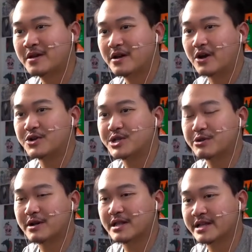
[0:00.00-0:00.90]
Are you still
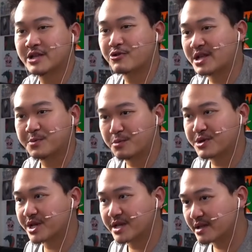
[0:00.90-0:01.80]
collecting Transformers
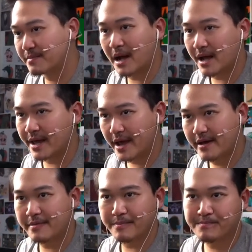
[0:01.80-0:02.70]
Kingdom? I
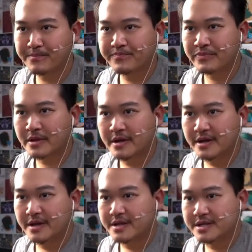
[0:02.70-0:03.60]
am.
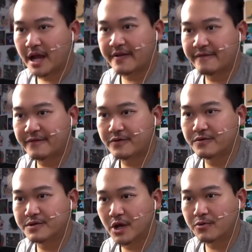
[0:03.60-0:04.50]

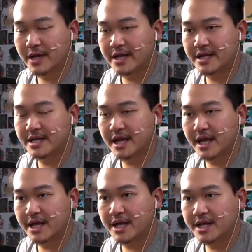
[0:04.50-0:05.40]
Taifu donated
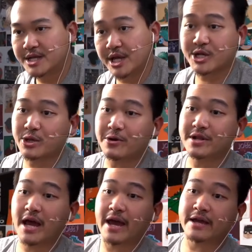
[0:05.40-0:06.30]

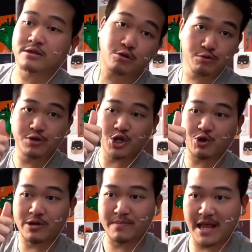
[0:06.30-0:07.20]
$6.39 through the
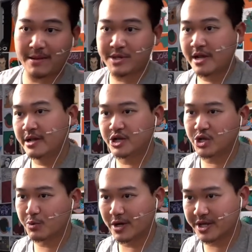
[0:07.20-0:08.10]
Streamlabs.
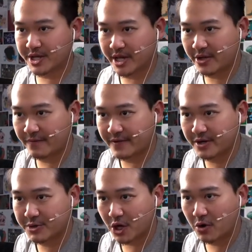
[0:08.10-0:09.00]
Just wanted to say your
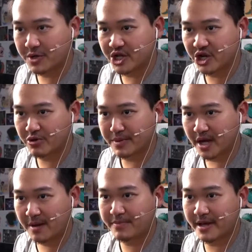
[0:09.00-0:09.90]
videos always cheer me
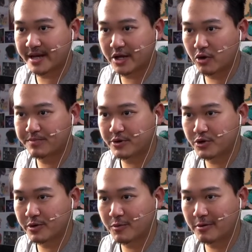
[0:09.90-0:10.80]
up, and I hope you're
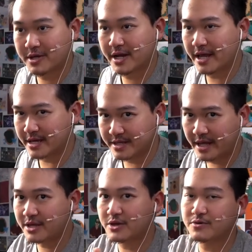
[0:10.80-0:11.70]
doing well today.
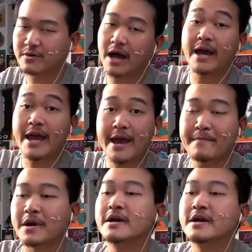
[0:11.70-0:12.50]
Thank you. I am.